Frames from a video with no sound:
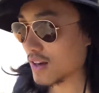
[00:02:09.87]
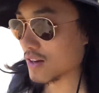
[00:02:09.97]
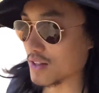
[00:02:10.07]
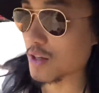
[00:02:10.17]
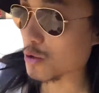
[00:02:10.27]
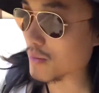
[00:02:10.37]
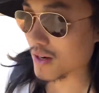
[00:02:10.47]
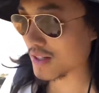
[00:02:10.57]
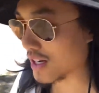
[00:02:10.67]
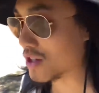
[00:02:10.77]
because I do
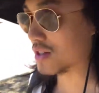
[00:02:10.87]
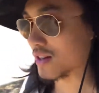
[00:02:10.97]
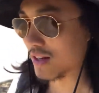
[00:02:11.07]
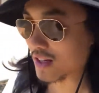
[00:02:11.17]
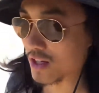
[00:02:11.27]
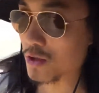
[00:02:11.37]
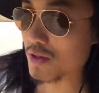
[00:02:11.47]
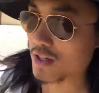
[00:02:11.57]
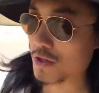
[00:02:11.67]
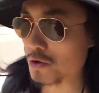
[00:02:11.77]
meditation and
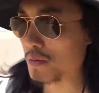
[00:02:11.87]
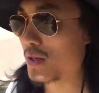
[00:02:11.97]
etc etc.